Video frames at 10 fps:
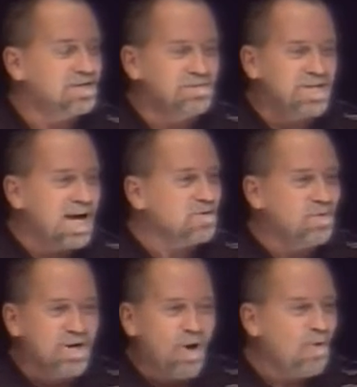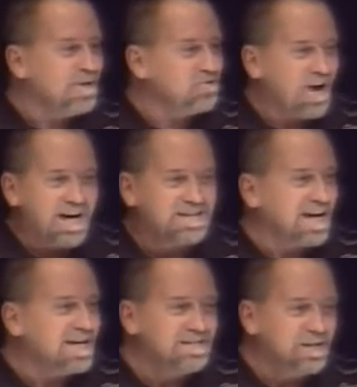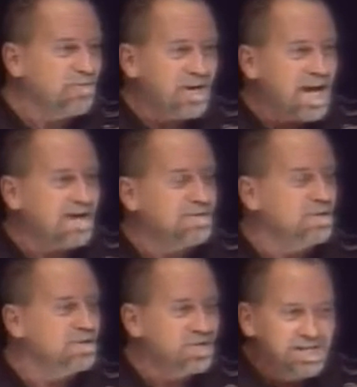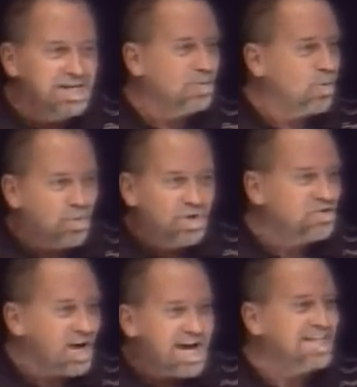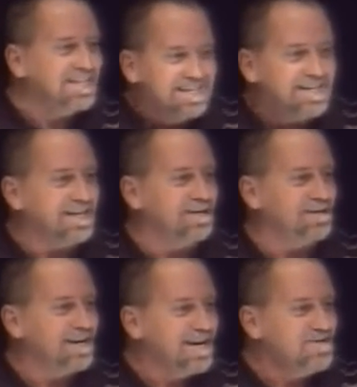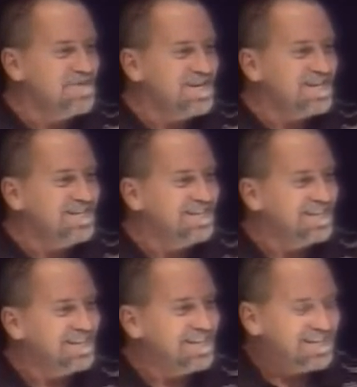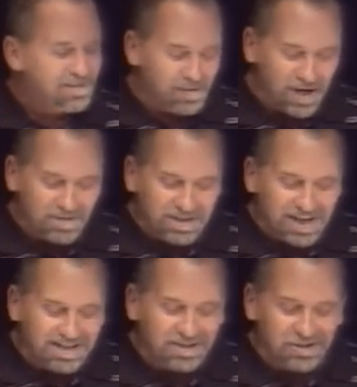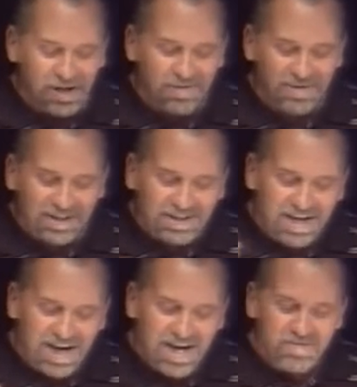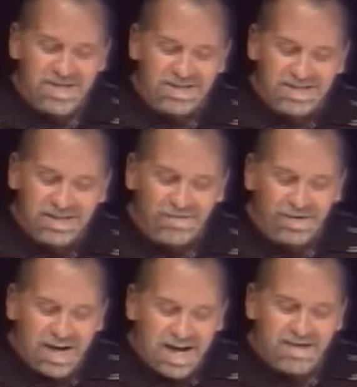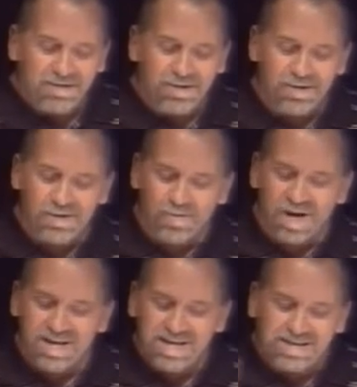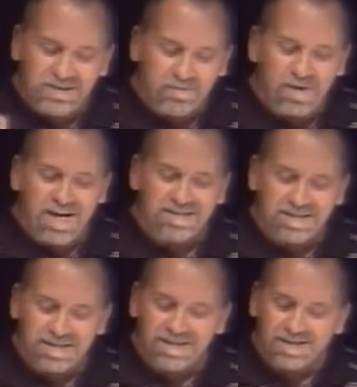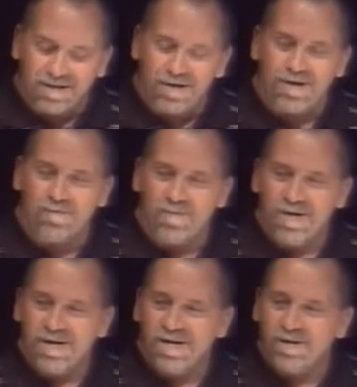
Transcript: Sometimes we always try to take different avenues to get what we're trying to get. Amen? But I'm going to tell you something. This came in a different avenue than what he expected it to come.